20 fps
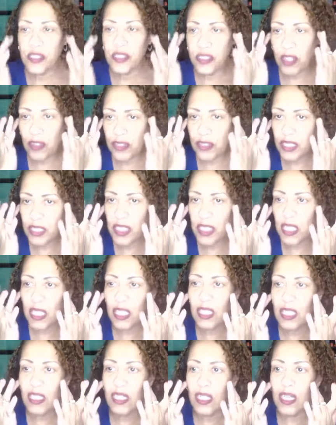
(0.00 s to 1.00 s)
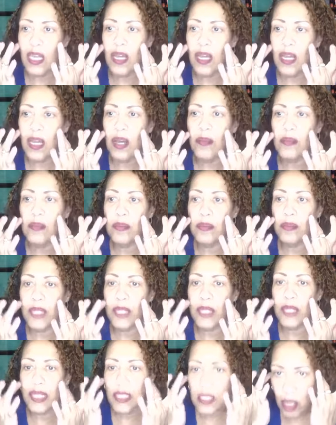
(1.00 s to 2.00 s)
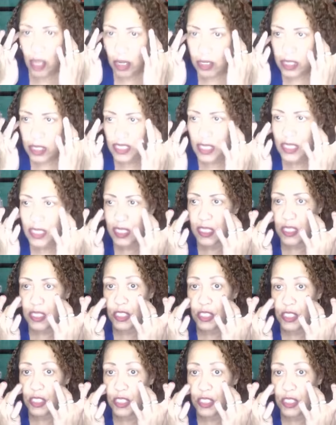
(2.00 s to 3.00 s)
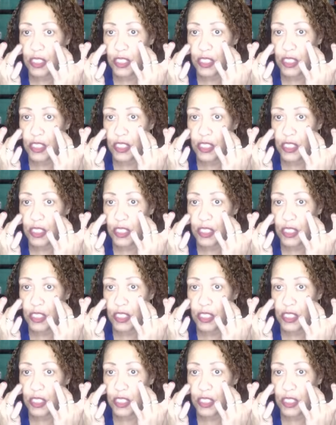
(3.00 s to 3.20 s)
start seeing like darkness in the cheek.